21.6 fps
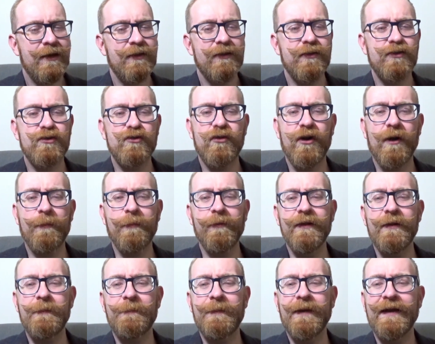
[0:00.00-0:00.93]
The
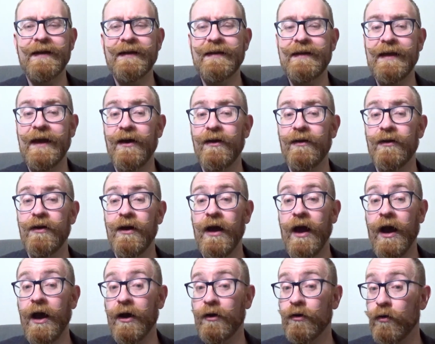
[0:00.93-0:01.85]
trouble in pinning down
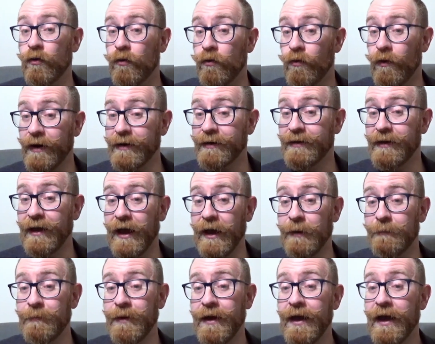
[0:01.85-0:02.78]
a correct
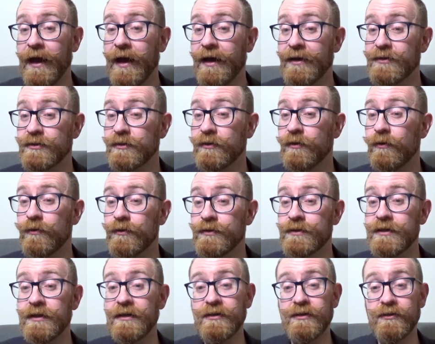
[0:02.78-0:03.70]
name has
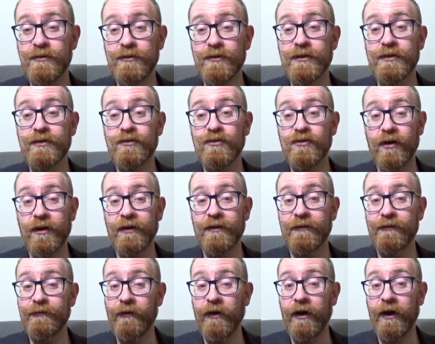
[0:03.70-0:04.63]
caused issues in trying
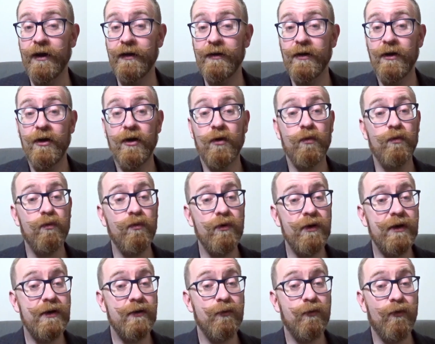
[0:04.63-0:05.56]
to find
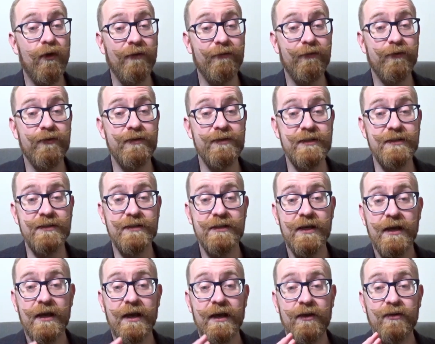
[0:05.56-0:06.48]
written references
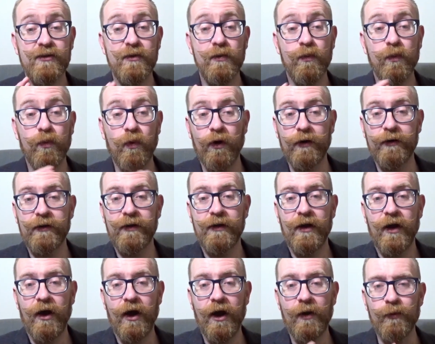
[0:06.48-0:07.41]
to what
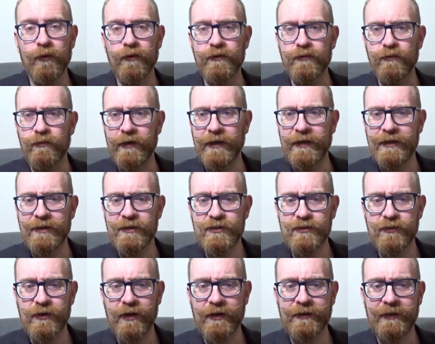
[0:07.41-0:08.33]
I was
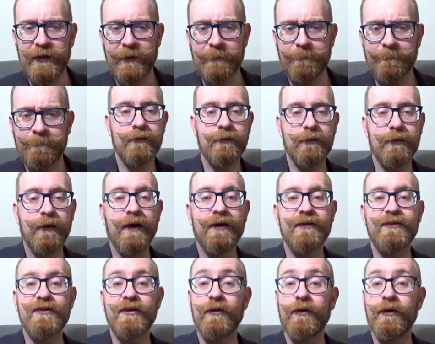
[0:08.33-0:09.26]
reconstructing.
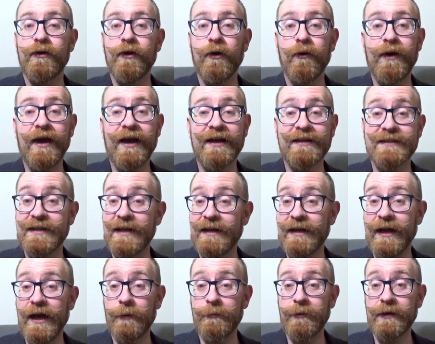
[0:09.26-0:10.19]
As there are no
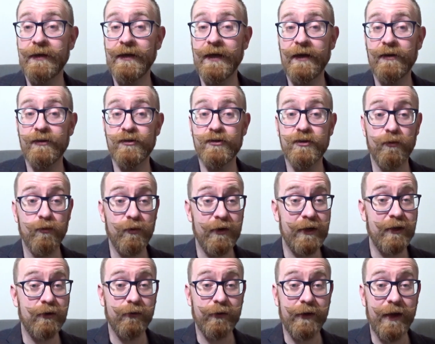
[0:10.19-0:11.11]
extant arming gowns to
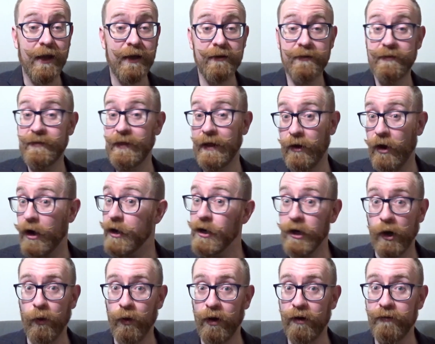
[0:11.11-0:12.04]
recreate that I
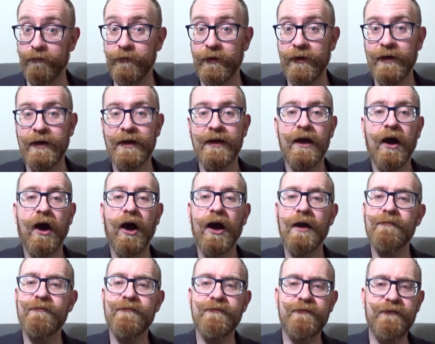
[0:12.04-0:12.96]
know of,
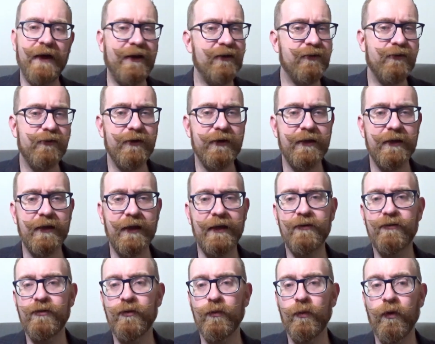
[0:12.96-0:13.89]
I'm venturing
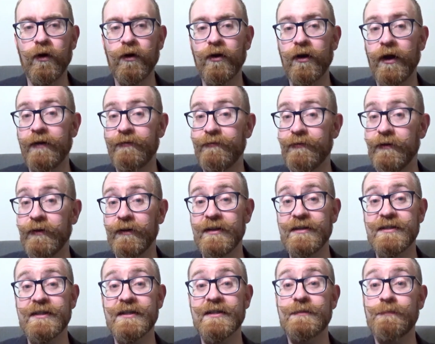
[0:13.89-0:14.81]
into what I feel
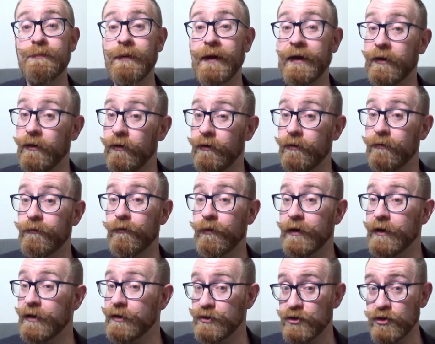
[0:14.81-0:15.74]
is a speculative
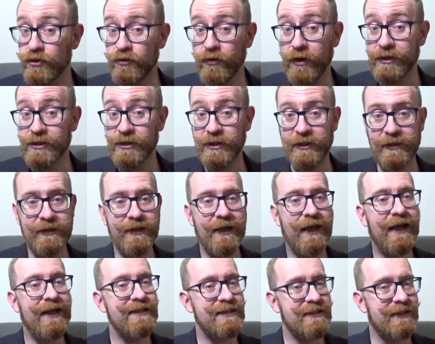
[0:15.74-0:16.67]
reconstruction
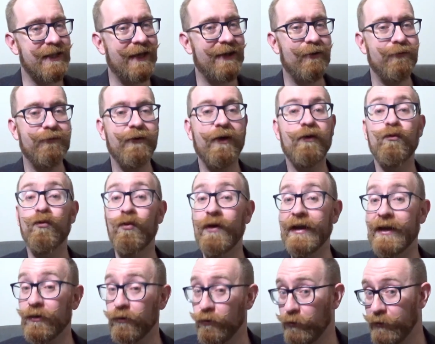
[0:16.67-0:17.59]
instead of a
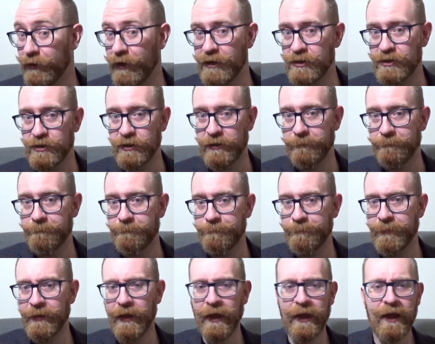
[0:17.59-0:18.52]
recreation.
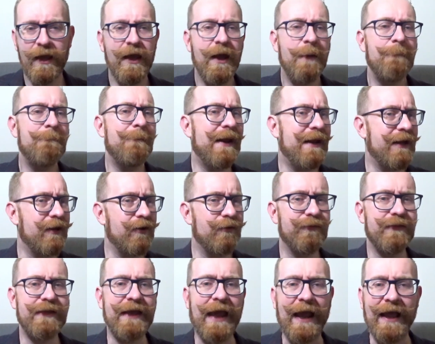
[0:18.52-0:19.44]
Many
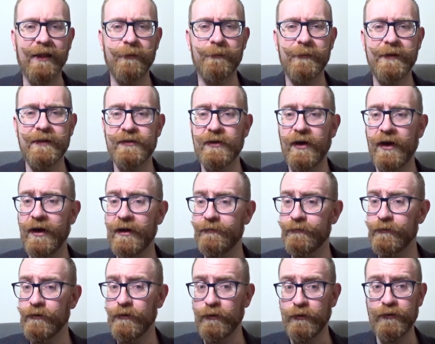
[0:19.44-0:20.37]
of the elements I
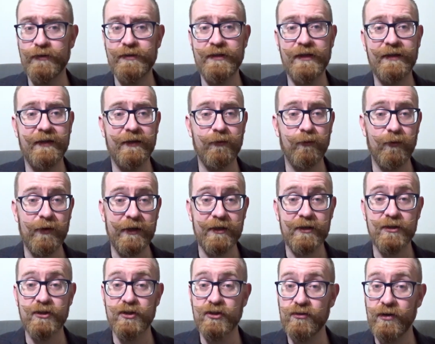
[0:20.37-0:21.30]
have used in the
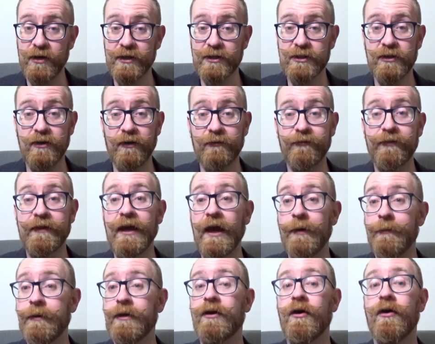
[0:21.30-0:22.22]
reconstruction of the
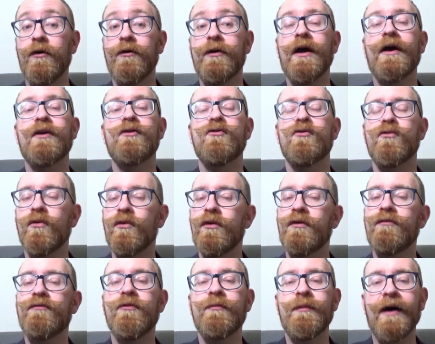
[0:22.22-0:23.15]
arming coat are
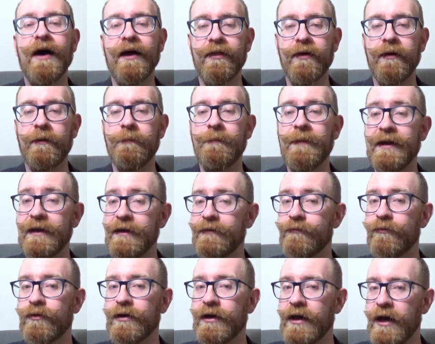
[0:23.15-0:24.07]
drawn from other
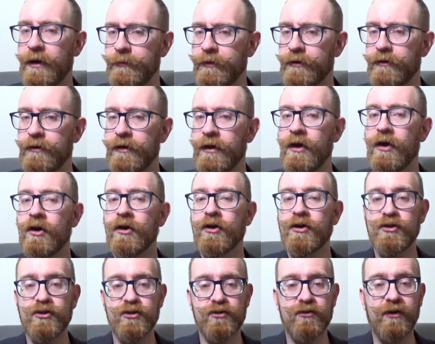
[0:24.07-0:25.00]
medieval garment
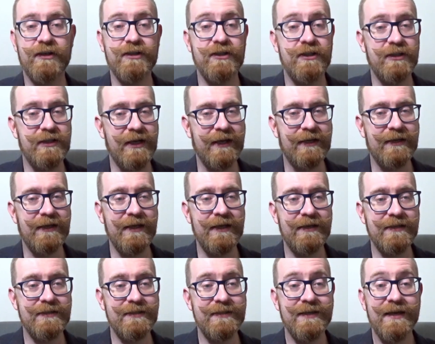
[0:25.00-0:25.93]
construction
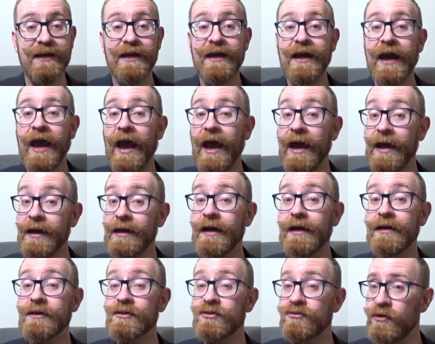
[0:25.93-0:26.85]
techniques and
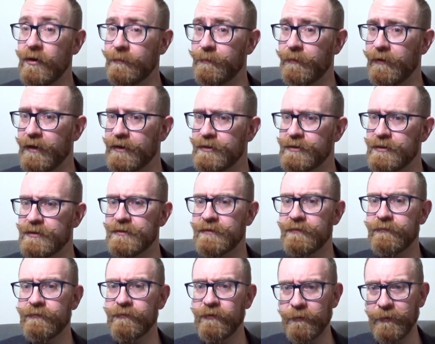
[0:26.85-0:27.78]
extrapolations
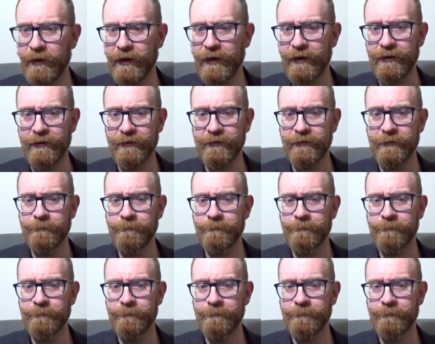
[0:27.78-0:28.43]
from art.